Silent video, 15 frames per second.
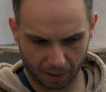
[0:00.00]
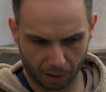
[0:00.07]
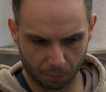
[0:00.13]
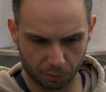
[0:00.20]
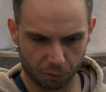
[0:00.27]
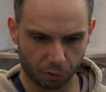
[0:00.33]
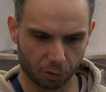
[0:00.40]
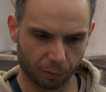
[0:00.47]
I
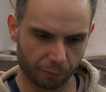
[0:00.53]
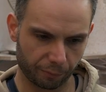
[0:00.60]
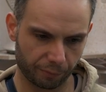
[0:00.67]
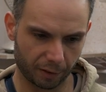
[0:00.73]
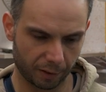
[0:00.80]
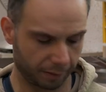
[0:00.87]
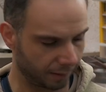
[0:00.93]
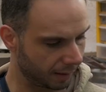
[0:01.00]
want to
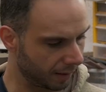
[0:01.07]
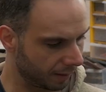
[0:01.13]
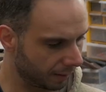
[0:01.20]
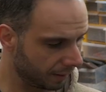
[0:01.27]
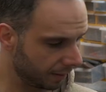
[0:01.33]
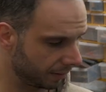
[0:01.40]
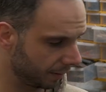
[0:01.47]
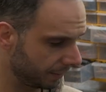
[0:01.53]
confess
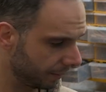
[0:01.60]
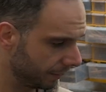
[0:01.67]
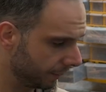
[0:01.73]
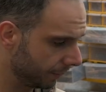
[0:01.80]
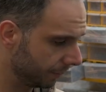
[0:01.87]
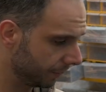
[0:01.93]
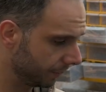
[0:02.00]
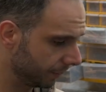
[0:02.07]
that,
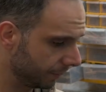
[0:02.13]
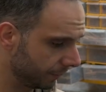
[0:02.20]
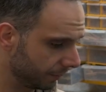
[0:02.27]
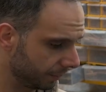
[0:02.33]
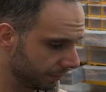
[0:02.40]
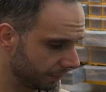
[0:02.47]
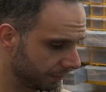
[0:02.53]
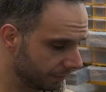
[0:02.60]

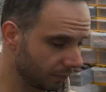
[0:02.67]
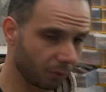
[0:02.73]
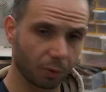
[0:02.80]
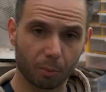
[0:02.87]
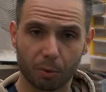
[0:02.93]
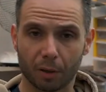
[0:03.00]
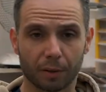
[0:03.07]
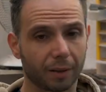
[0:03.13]

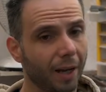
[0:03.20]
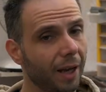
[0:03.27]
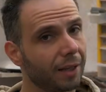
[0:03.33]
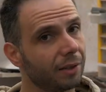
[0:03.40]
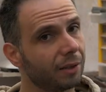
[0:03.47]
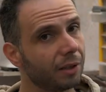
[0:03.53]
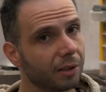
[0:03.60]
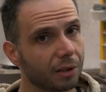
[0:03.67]
to be honest, I
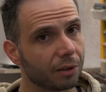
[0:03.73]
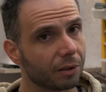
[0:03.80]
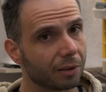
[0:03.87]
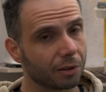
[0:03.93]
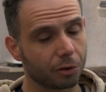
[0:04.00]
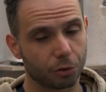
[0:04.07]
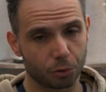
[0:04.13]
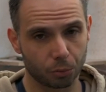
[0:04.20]
didn't
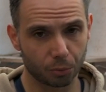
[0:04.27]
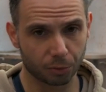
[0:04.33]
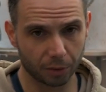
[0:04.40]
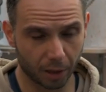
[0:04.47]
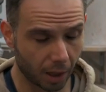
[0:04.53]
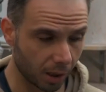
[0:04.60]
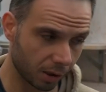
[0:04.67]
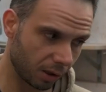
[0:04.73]
shoot
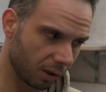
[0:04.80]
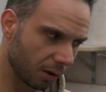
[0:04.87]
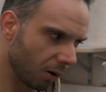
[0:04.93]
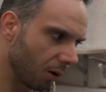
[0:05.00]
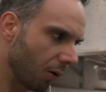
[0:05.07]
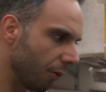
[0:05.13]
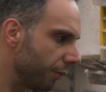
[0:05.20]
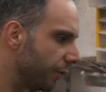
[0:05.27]
any
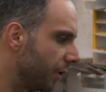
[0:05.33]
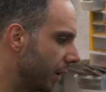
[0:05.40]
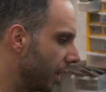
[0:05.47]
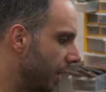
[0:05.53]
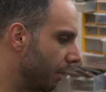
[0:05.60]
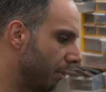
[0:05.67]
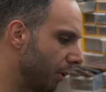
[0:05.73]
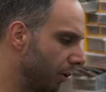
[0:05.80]
of
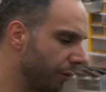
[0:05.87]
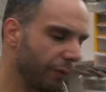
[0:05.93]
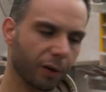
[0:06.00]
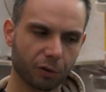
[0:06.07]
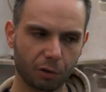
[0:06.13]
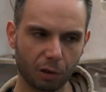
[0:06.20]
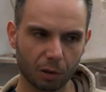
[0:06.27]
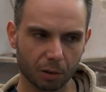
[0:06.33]
the
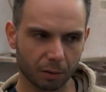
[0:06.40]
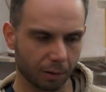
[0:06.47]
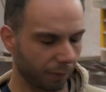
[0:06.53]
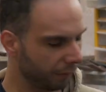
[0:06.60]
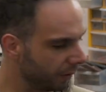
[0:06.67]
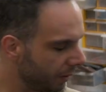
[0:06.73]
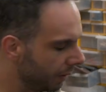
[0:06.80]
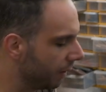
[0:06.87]
manufacturing
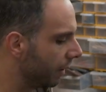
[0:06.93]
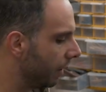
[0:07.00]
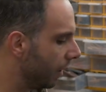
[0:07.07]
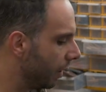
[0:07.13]
of this